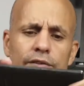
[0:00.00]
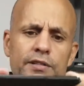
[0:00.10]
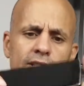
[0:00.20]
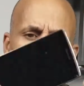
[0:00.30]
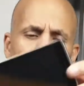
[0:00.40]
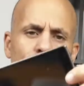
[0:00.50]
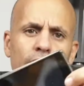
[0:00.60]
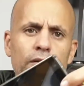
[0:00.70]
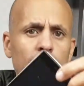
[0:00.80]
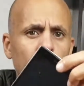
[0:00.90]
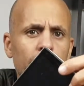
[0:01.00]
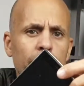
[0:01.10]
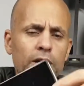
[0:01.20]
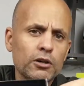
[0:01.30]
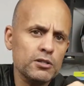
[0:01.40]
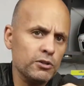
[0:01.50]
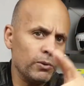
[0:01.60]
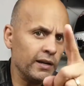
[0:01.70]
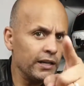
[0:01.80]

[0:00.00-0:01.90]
cell phone, because the one I